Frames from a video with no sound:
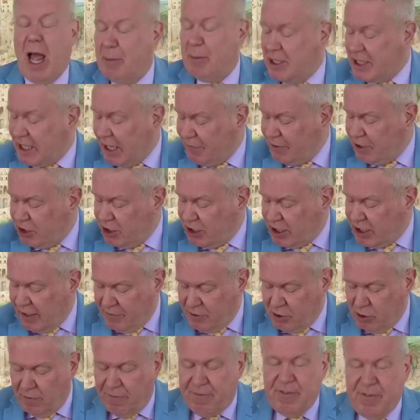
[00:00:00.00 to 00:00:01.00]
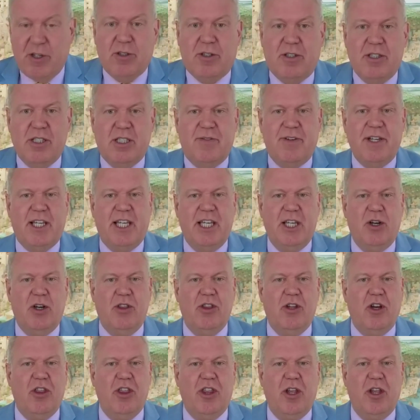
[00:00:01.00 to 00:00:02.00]
I mean, given your focus, Vicky,
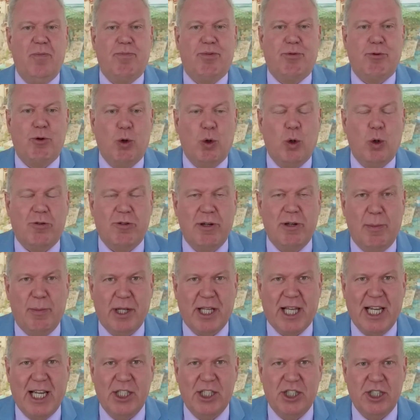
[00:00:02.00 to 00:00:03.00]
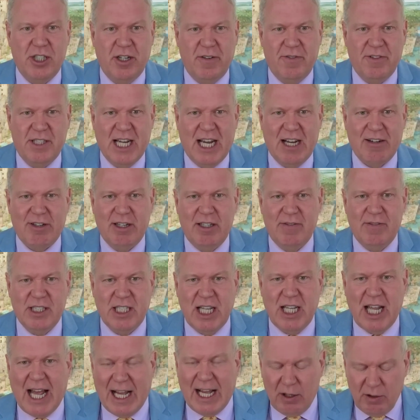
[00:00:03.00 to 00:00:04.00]
on the broader implication of tariffs,
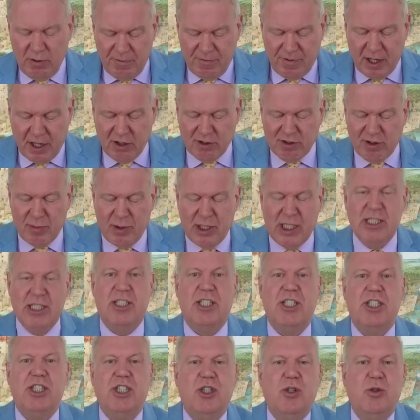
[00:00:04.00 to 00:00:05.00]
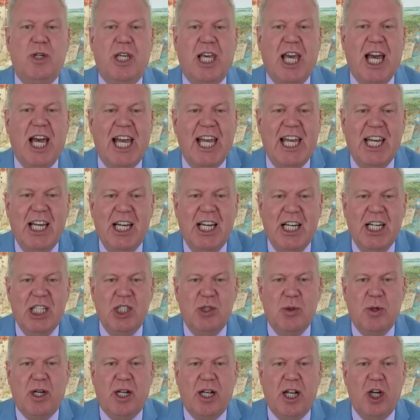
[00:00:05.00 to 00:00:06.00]
how vulnerable is the UK
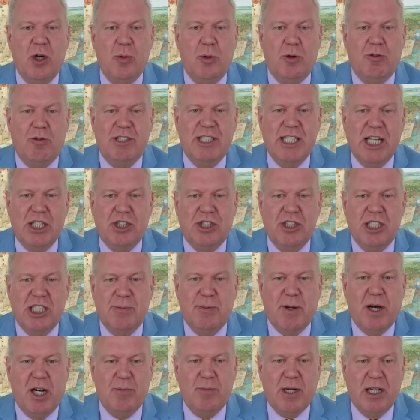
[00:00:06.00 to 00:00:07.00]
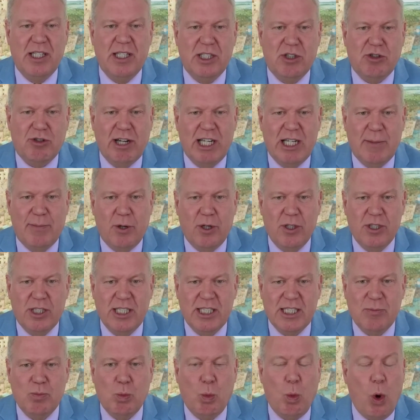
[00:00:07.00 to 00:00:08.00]
to a global recession sparked by these trade
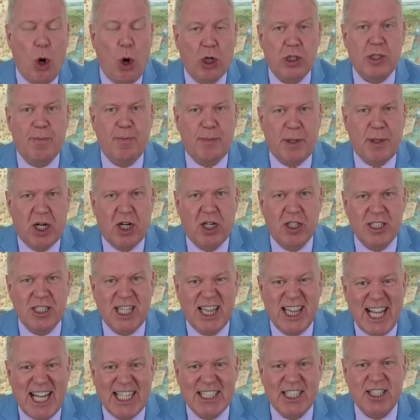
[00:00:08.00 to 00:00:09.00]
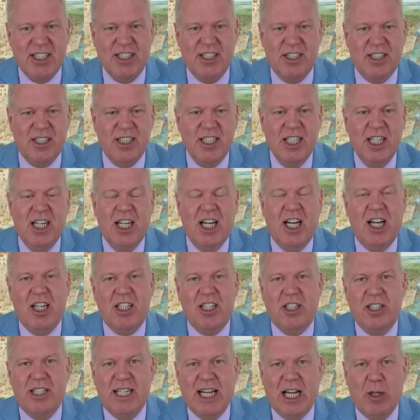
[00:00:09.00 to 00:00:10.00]
policies, and what past lessons
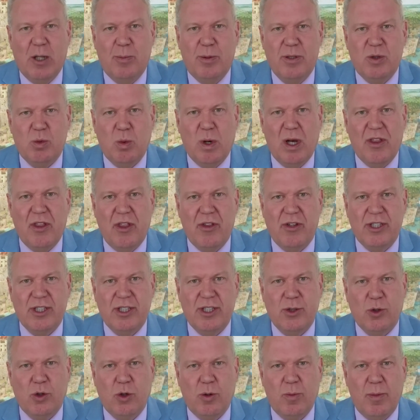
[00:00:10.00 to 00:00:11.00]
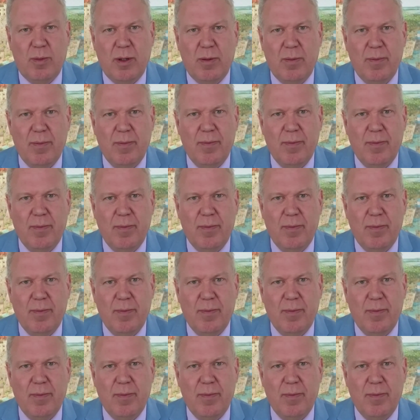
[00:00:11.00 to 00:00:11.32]
could help us weather the storm?